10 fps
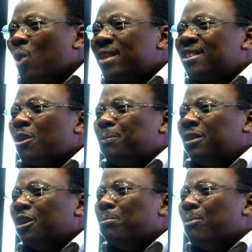wakes up
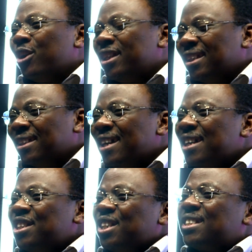in the morning,
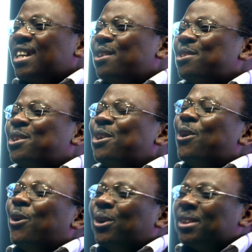she tells
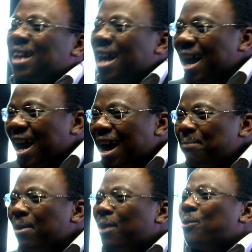God,
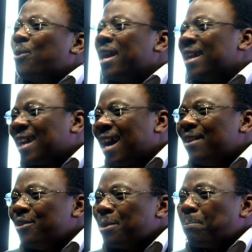"I'm awake
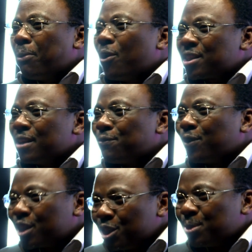and reporting
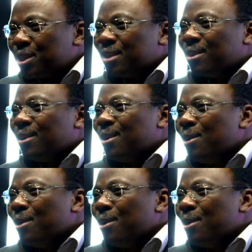for duty.